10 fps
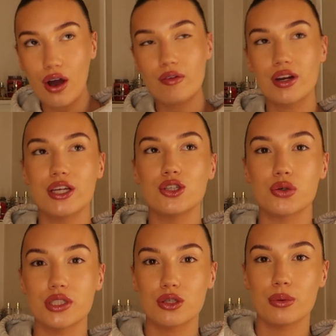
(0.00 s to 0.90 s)
I really
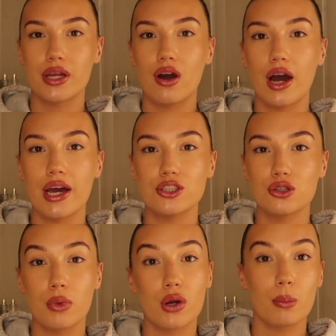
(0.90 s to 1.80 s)
enjoy doing it. I
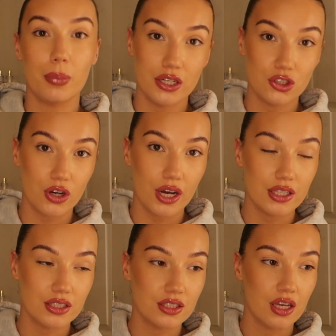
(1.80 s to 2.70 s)
do mine on
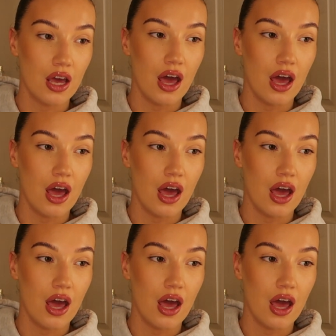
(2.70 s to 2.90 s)
Pinterest.